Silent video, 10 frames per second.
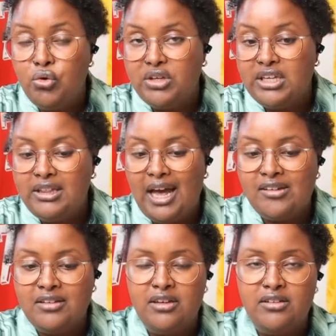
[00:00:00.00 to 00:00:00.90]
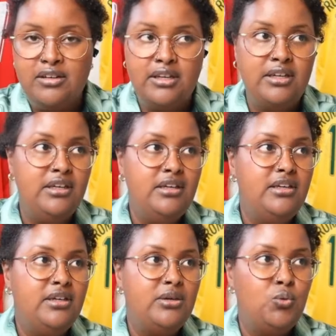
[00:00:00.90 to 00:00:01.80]
kit last season
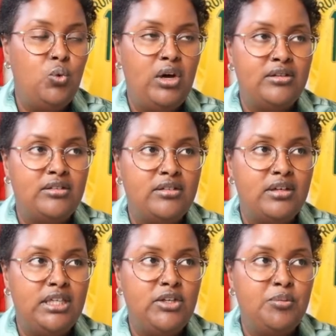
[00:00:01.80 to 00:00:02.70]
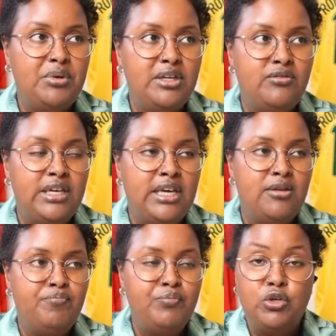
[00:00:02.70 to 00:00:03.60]
was a little bit of a
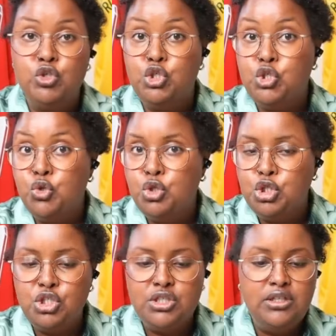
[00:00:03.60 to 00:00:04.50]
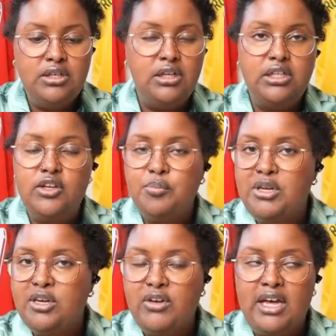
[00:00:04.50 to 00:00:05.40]
judge, a little bit
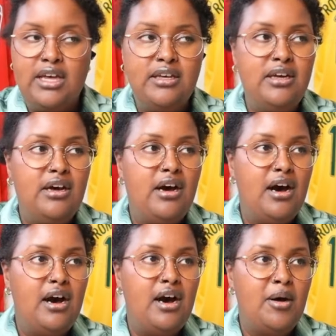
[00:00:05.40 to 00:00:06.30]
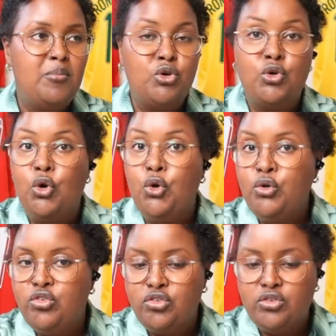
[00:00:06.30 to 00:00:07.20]
of a
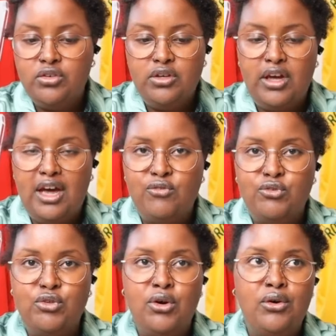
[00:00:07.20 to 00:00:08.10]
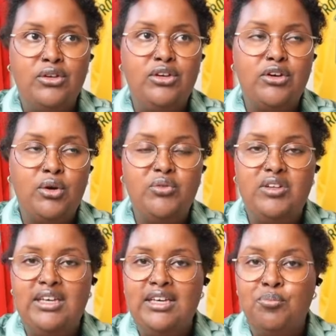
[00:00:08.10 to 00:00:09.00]
curse after, you know,
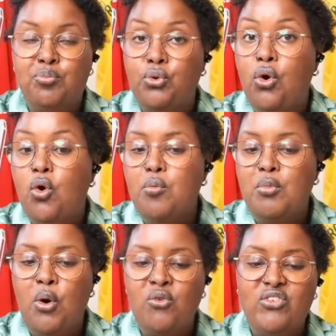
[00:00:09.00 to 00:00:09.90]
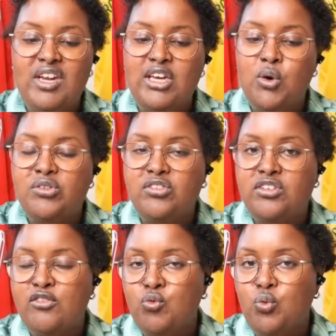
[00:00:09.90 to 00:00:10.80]
the promo video and
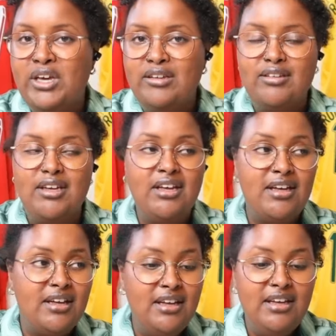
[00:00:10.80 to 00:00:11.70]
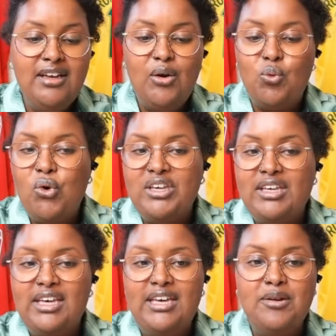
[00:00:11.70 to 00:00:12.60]
stuff with Roy
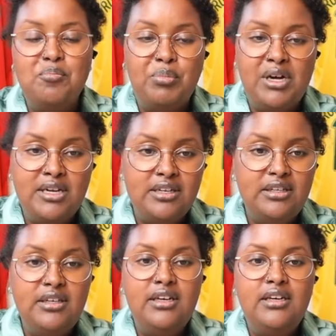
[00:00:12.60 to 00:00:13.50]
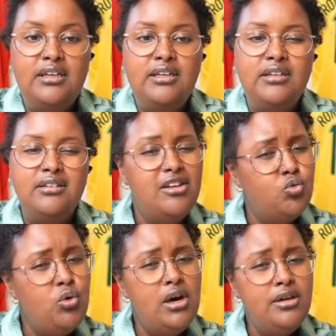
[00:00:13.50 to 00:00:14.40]
Keane. But this
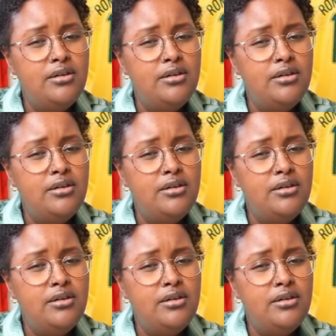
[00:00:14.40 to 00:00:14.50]
one,